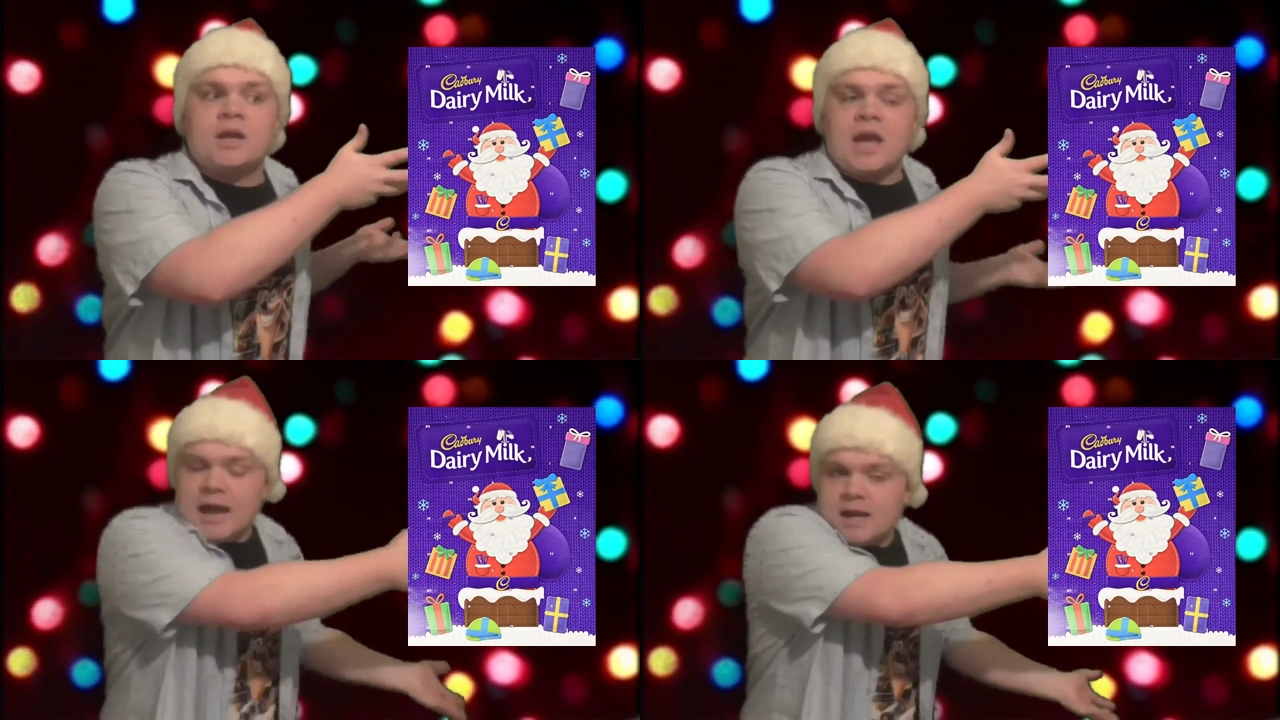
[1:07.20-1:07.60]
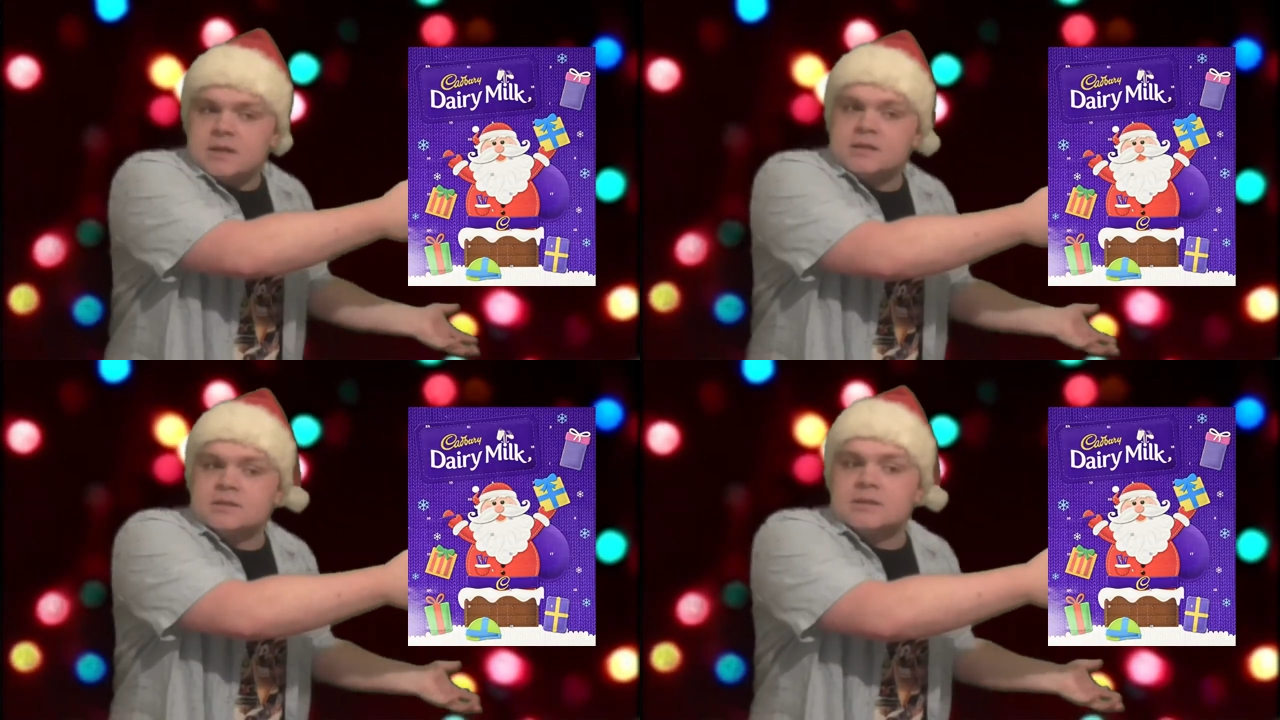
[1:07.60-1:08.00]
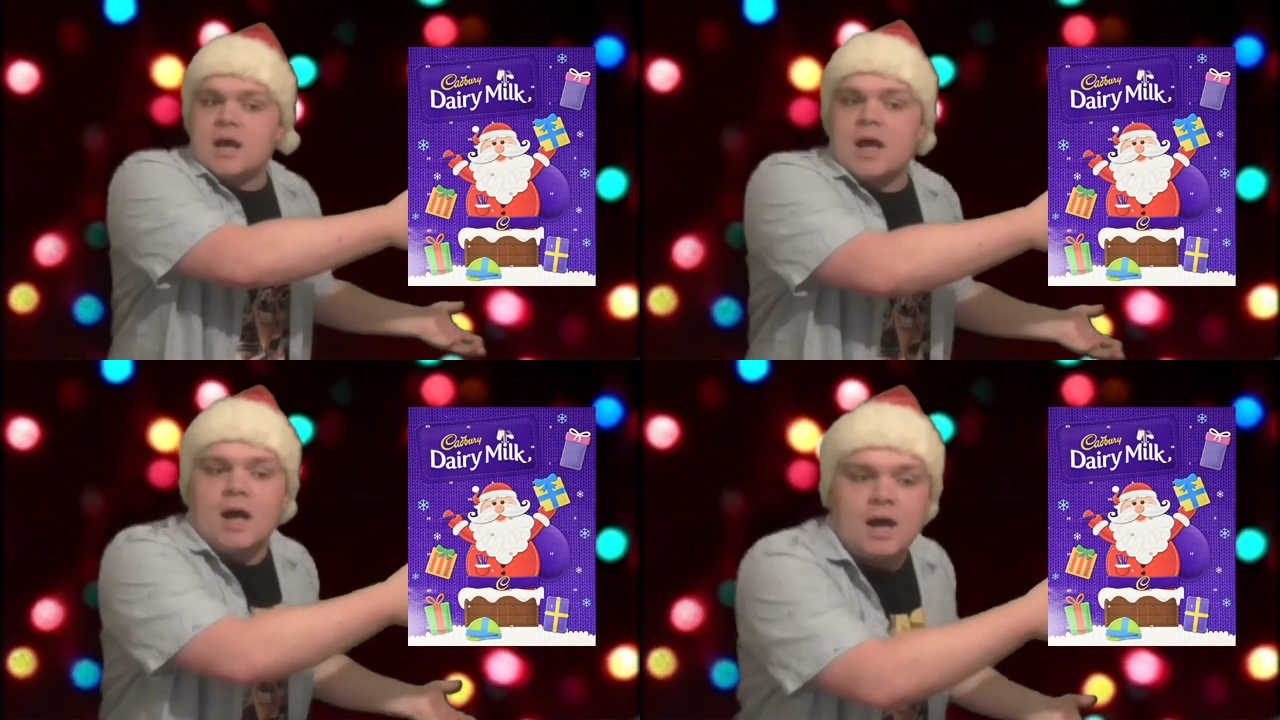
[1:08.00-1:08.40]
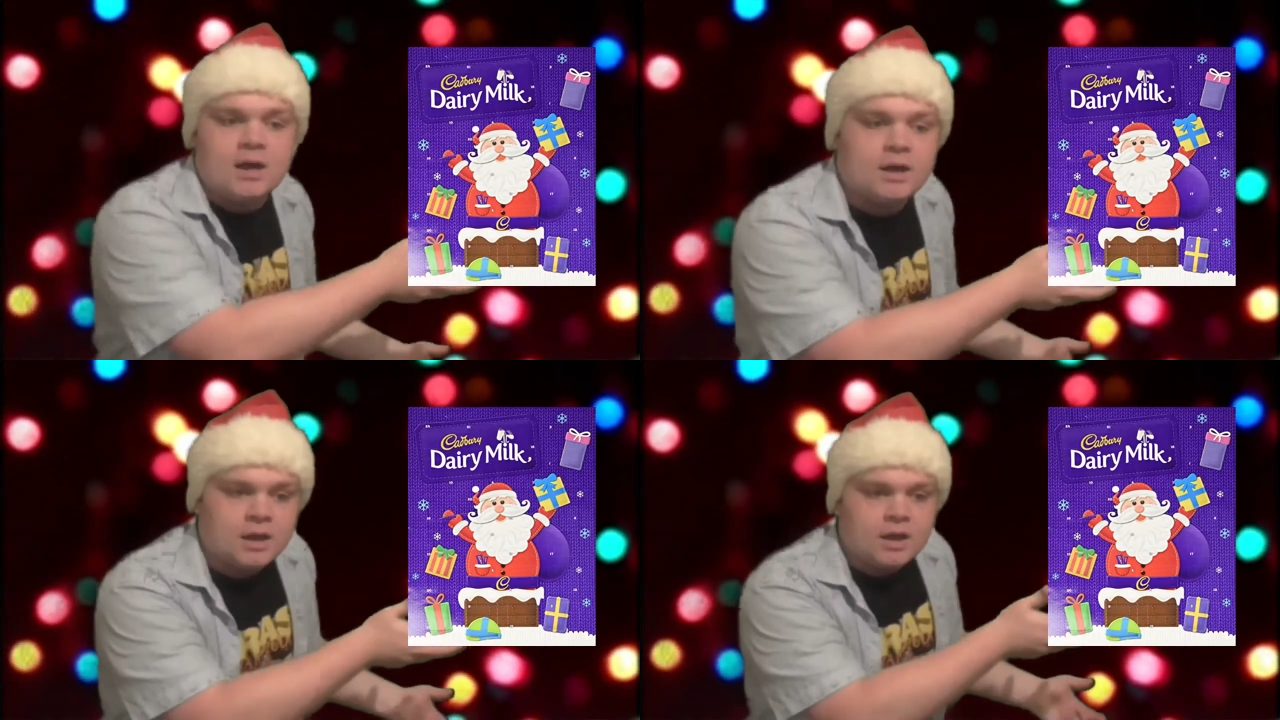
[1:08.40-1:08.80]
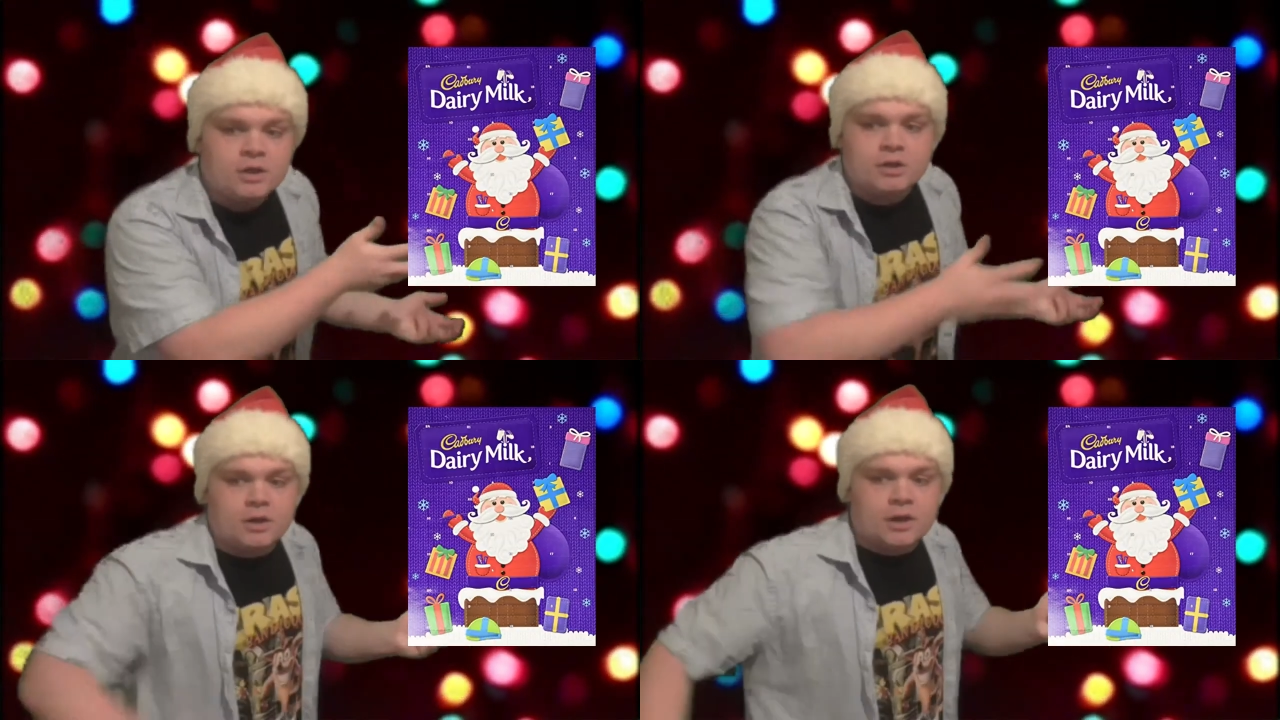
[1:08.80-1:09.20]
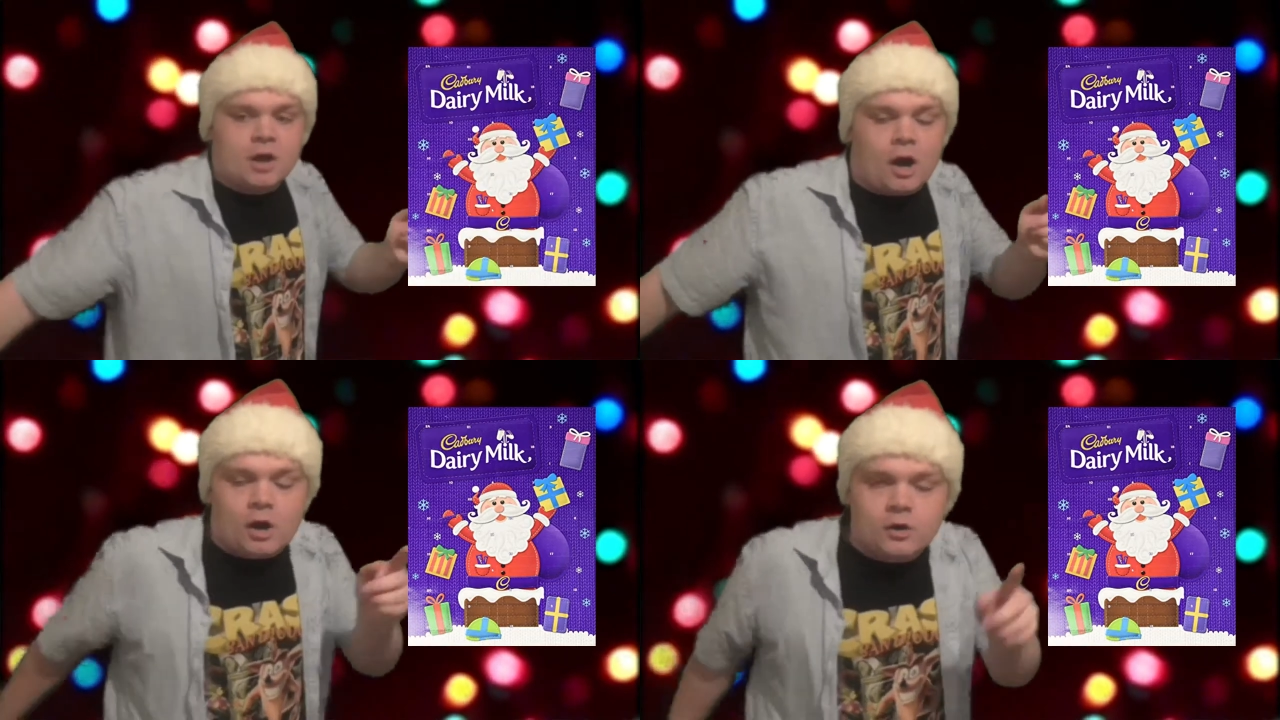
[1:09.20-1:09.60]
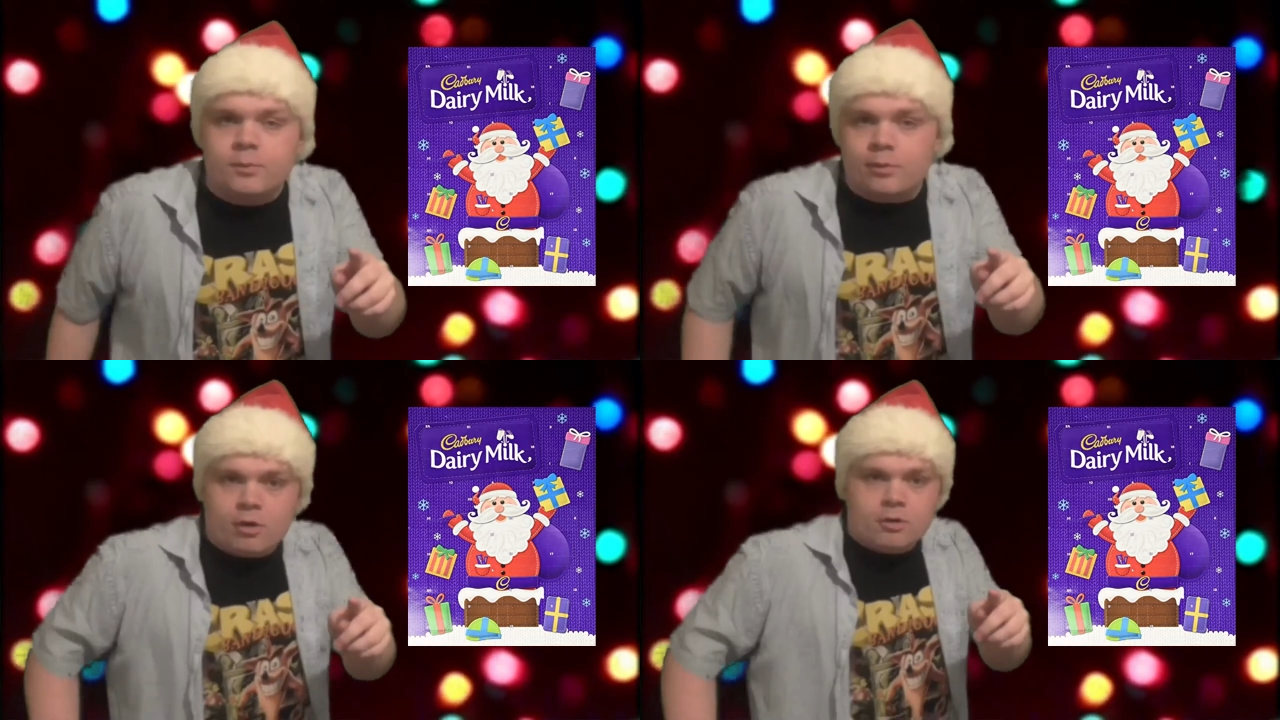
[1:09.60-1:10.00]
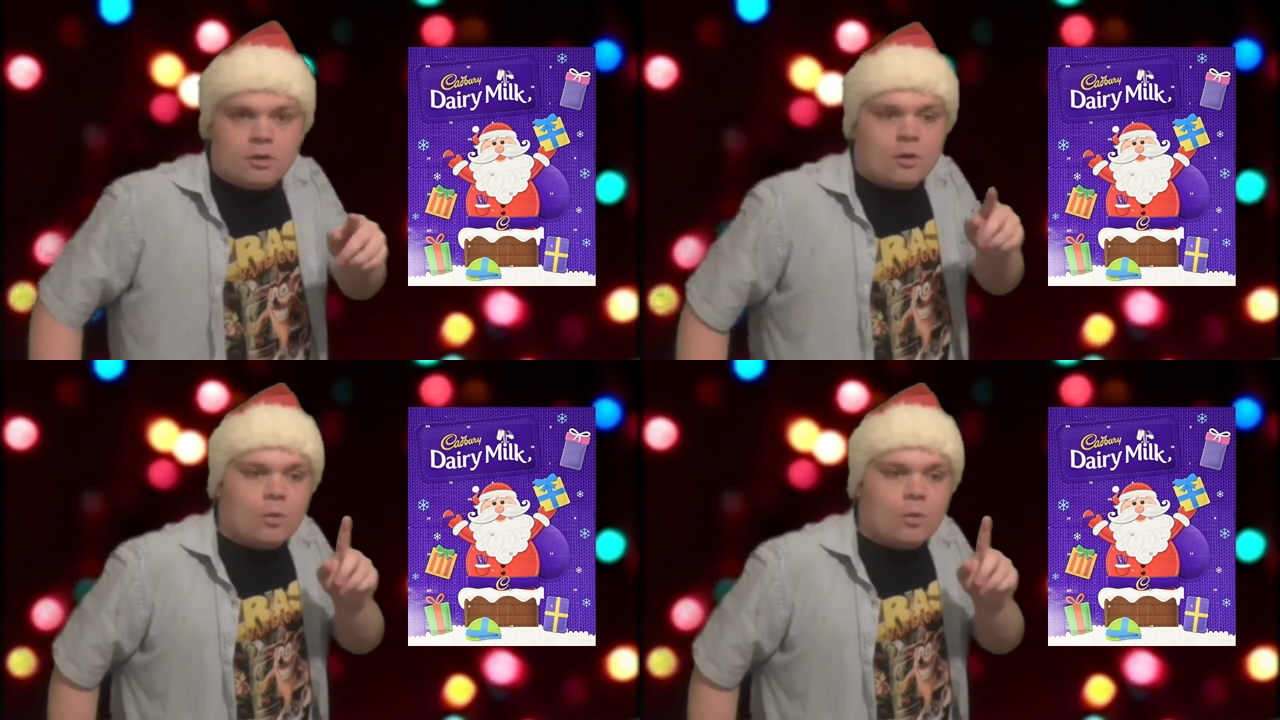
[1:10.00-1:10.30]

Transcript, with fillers: calendar, you can open